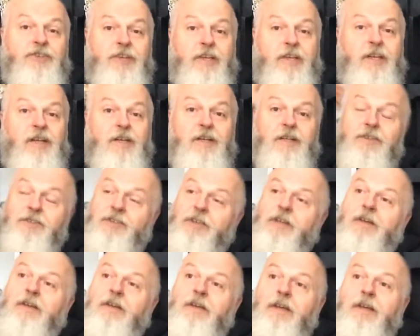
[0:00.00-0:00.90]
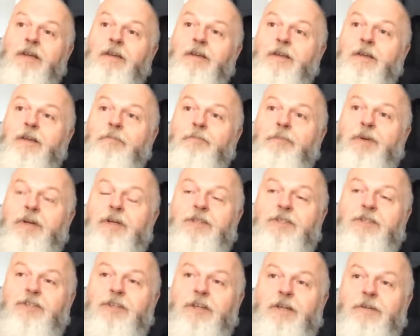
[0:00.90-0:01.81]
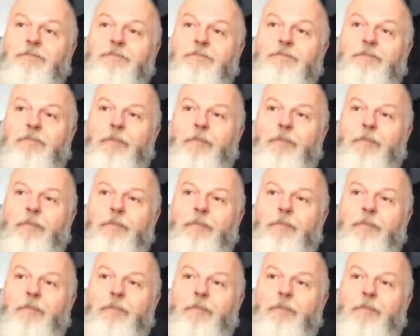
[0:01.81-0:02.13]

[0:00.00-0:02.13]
cigars, but for